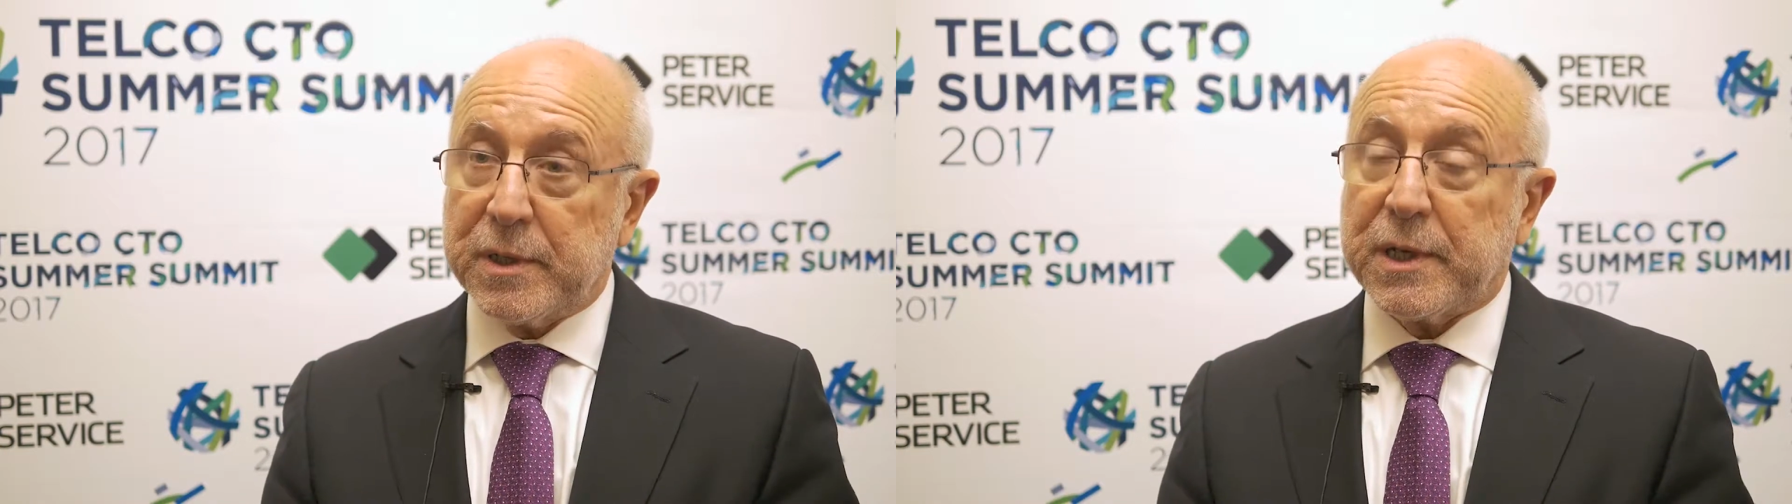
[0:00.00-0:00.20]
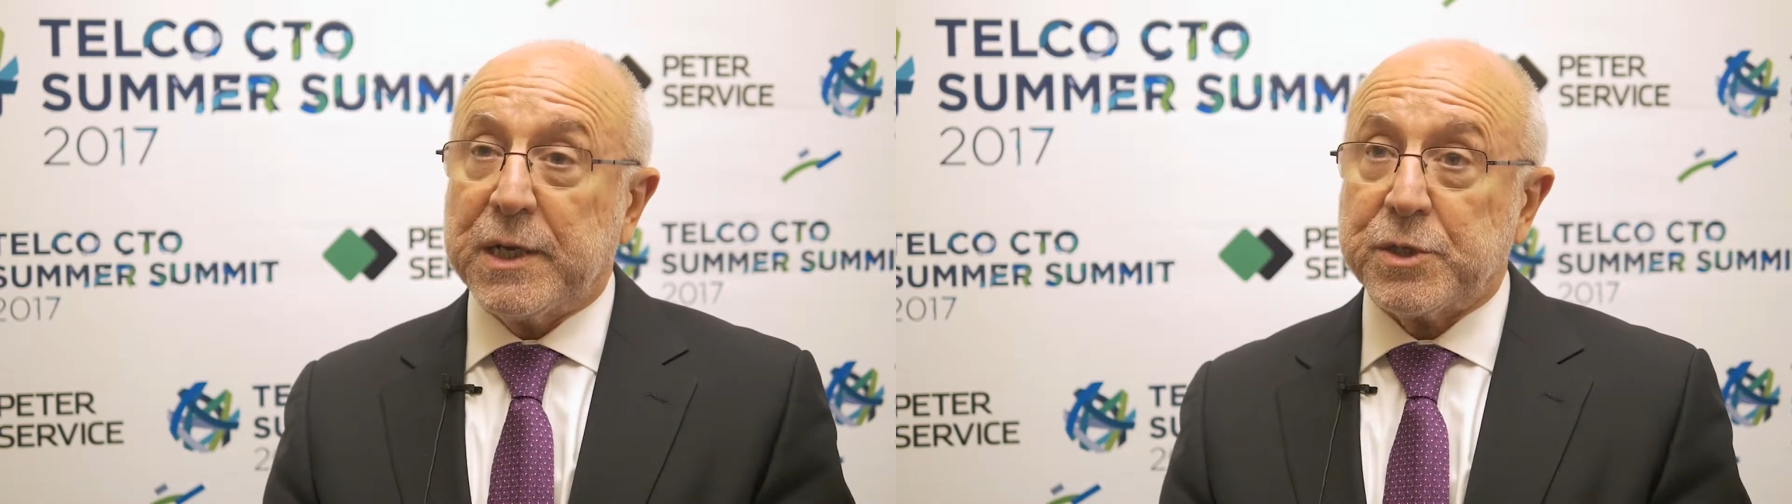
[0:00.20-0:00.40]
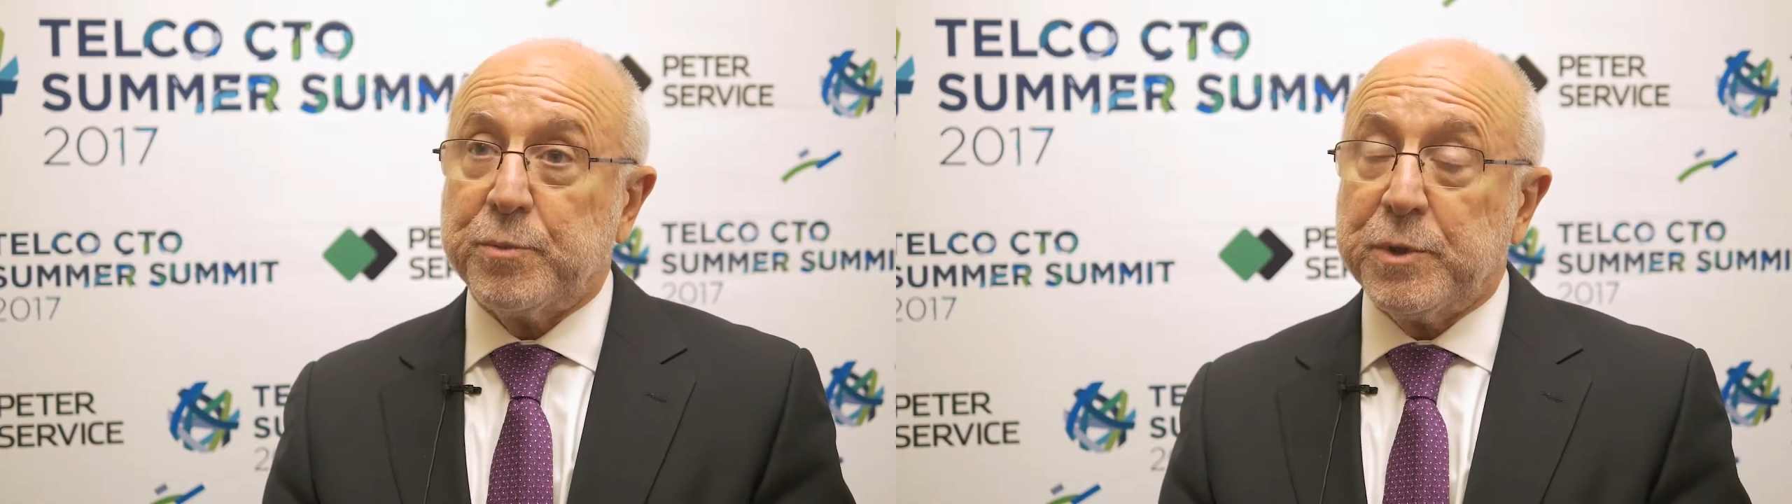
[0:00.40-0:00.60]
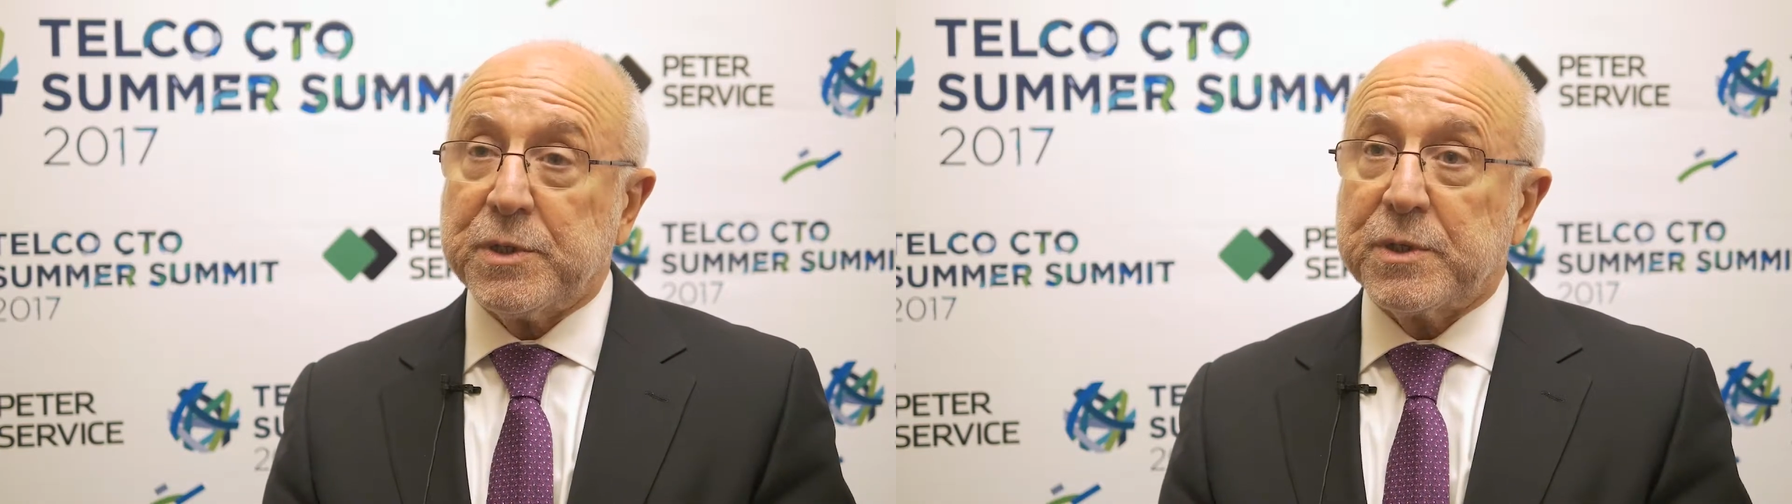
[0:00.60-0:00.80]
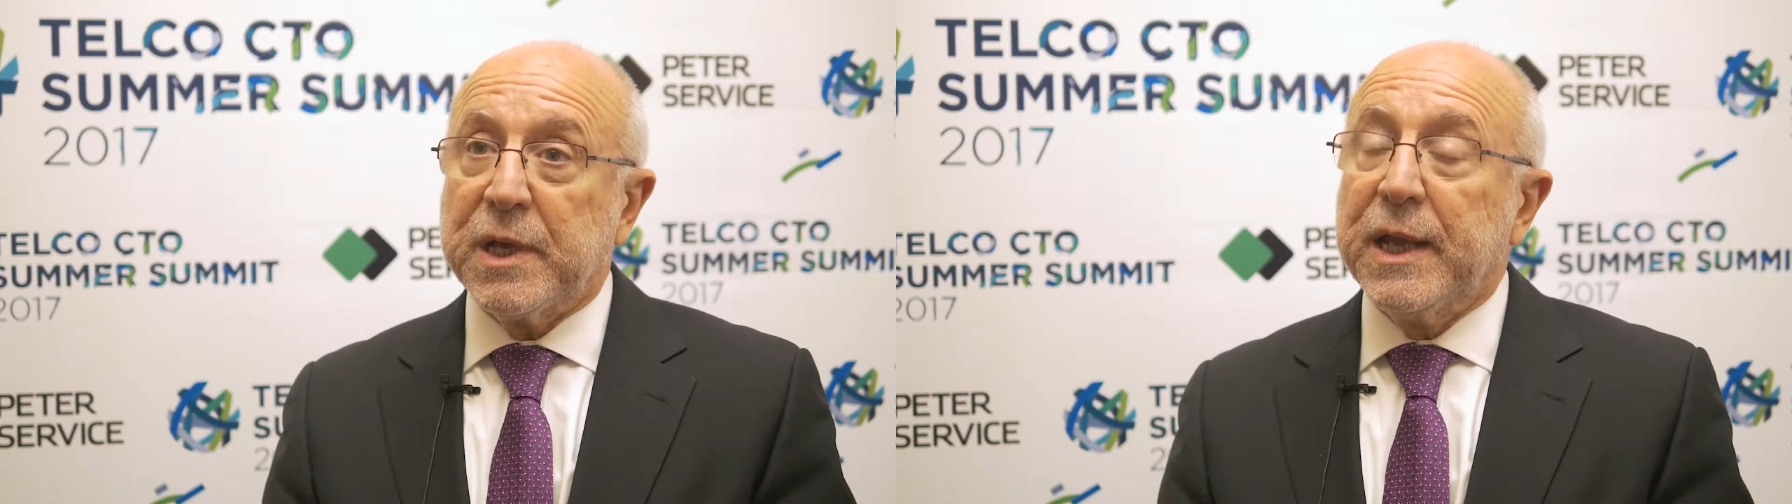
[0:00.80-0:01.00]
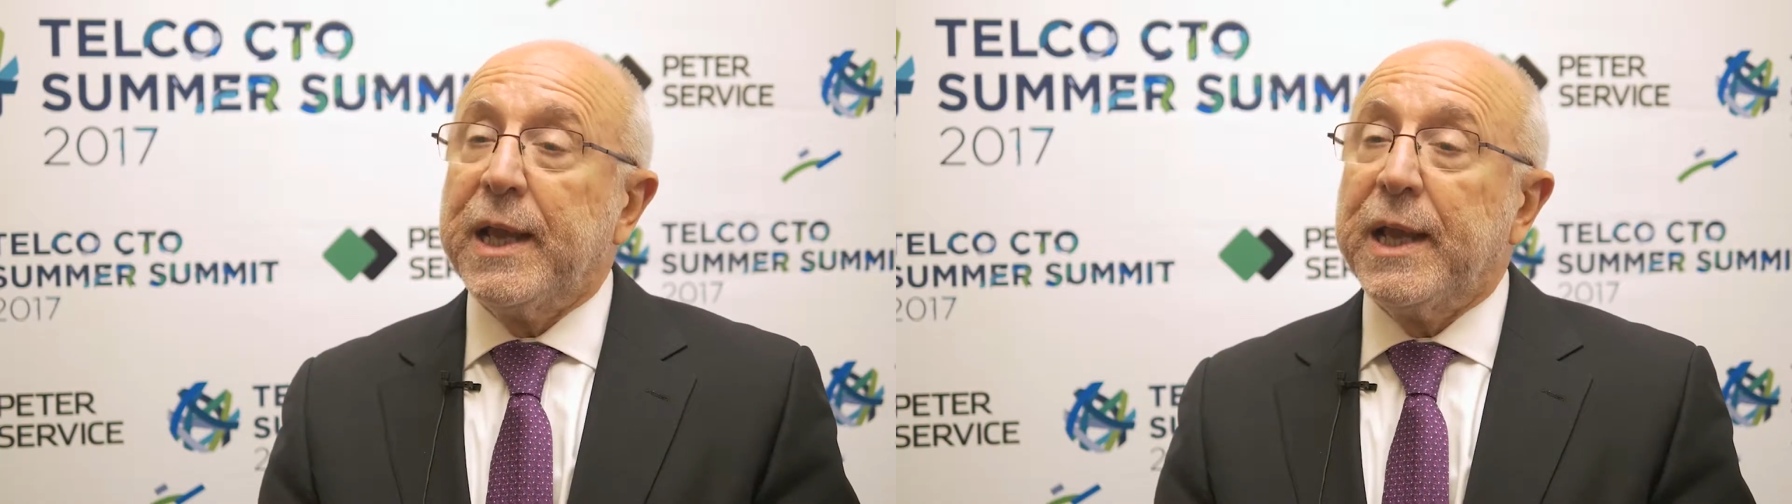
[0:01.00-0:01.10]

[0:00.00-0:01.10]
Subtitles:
customers,